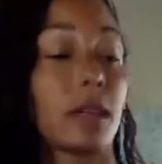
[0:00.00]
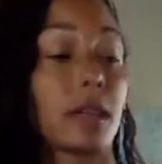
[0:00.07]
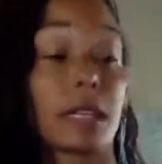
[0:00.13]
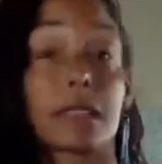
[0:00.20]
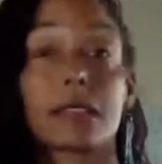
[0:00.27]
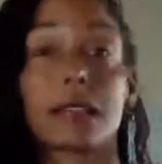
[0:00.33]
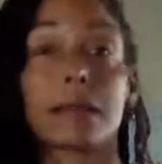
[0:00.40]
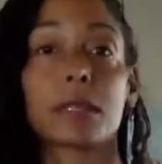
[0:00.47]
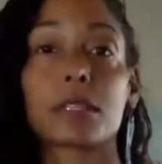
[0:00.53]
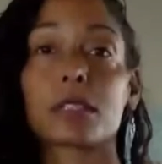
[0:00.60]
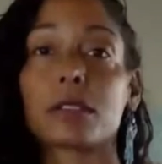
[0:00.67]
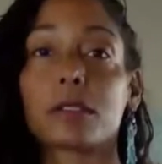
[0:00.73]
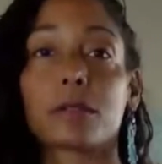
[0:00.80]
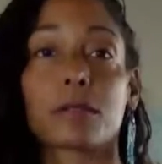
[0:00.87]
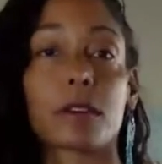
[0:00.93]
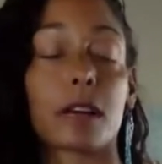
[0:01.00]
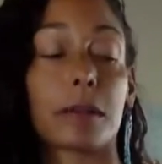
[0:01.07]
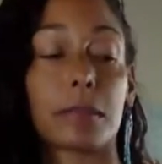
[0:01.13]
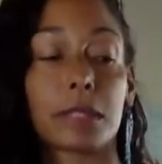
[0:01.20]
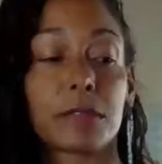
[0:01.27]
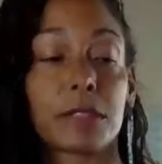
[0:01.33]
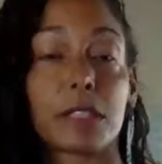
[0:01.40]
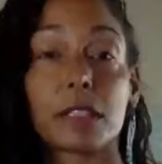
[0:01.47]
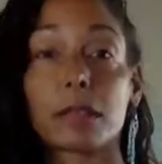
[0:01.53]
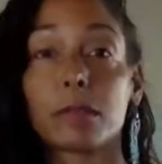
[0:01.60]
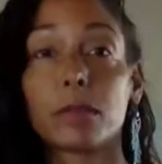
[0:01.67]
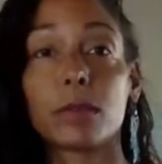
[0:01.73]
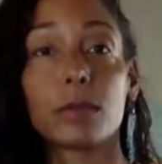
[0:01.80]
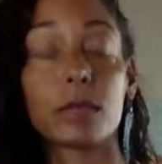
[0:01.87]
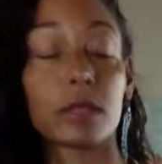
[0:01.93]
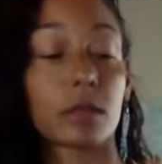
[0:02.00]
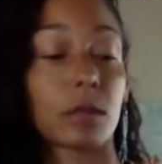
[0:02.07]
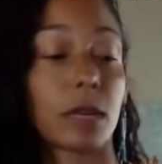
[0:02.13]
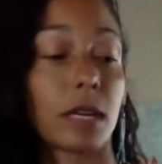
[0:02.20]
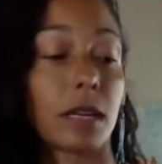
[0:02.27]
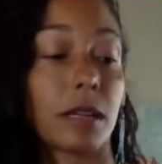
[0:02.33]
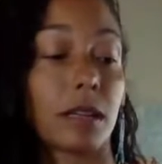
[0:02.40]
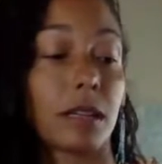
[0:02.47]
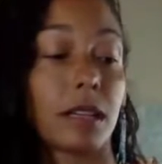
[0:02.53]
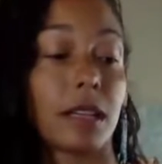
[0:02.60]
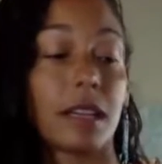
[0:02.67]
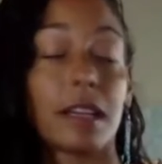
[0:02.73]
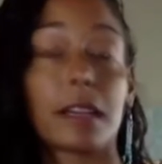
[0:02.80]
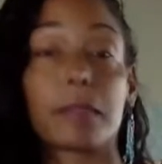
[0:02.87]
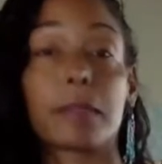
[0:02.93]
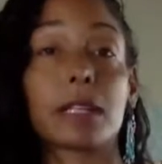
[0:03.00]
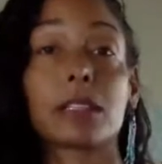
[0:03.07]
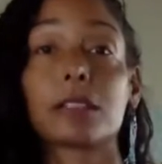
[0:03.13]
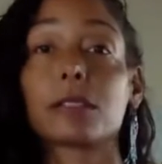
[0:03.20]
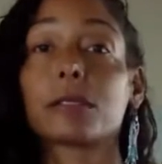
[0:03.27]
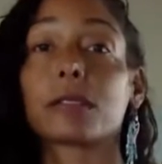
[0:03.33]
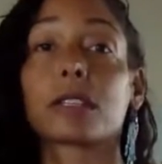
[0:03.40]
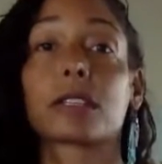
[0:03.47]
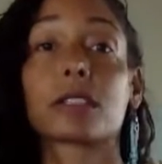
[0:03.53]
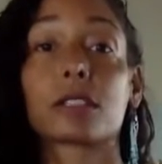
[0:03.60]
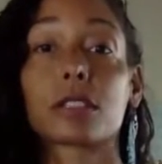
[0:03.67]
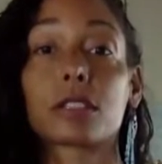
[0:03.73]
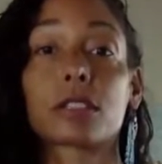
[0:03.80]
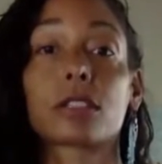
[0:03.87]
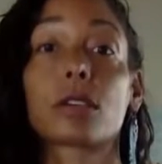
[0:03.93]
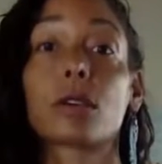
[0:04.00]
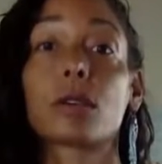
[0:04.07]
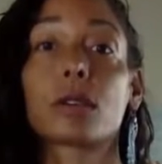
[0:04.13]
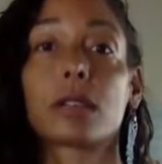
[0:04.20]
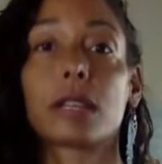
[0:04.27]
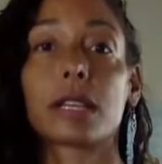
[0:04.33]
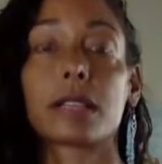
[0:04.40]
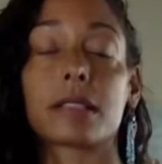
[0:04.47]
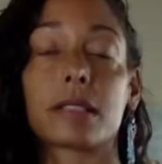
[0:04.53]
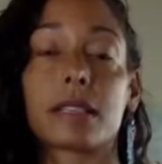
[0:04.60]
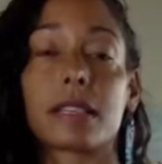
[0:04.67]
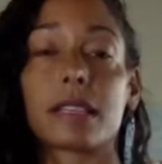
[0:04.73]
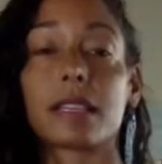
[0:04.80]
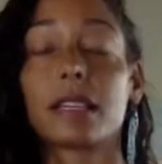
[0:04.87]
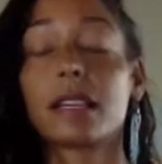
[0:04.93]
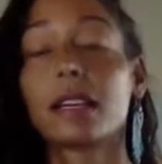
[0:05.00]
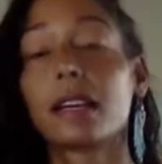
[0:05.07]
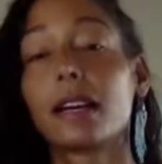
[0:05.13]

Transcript: Like lemon's good for uplifting the mood as well, and melaleuca is just so cleansing.